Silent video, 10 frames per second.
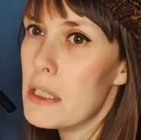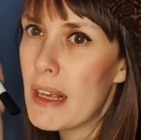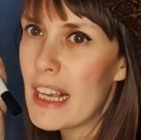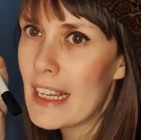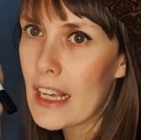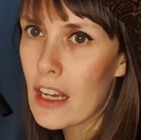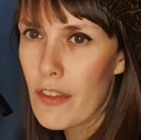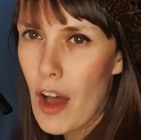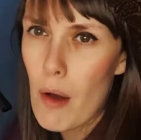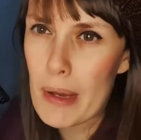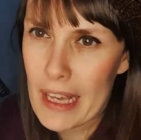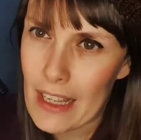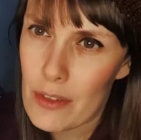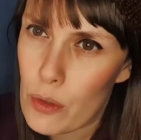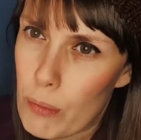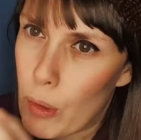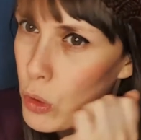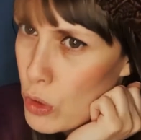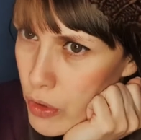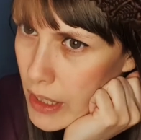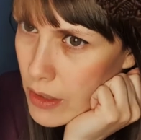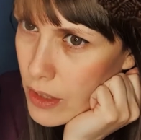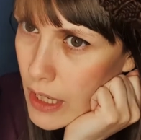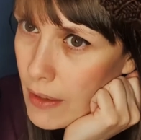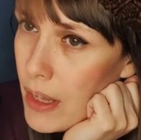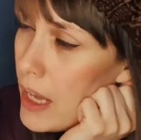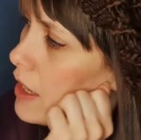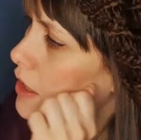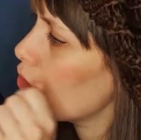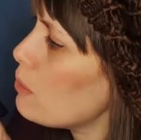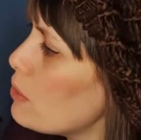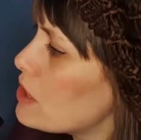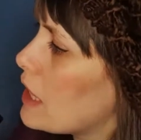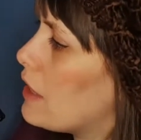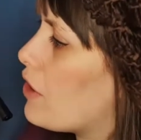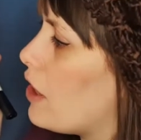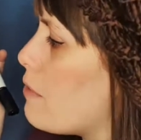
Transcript: beginning of our Picasso portrait. Okay, it's almost like you've got a